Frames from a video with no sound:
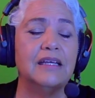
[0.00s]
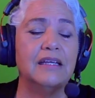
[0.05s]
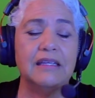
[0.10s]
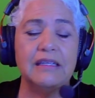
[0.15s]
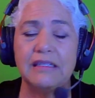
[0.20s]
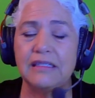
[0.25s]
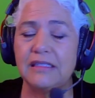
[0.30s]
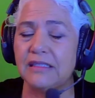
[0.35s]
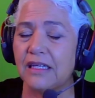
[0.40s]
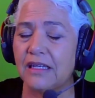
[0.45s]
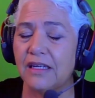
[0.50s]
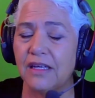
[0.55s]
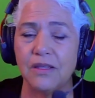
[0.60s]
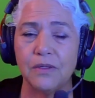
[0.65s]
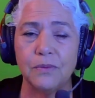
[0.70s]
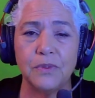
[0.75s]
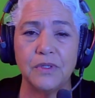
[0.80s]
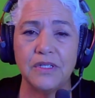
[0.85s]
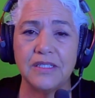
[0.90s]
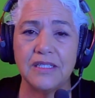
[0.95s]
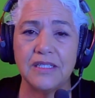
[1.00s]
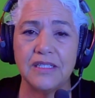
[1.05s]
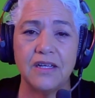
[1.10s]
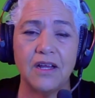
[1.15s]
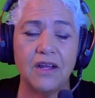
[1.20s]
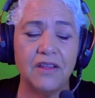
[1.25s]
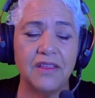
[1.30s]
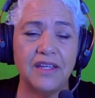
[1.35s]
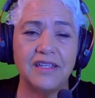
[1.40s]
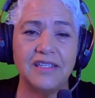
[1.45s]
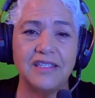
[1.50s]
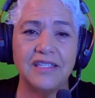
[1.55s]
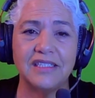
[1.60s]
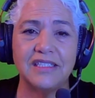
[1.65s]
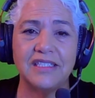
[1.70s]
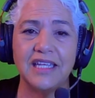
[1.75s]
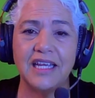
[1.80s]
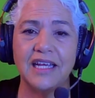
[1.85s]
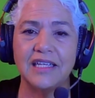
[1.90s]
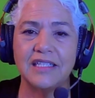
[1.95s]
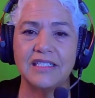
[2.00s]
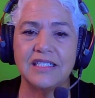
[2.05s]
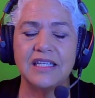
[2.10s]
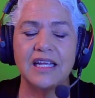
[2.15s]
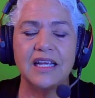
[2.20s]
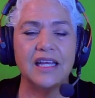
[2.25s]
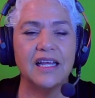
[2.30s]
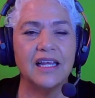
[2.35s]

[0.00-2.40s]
in other words, in authentic text.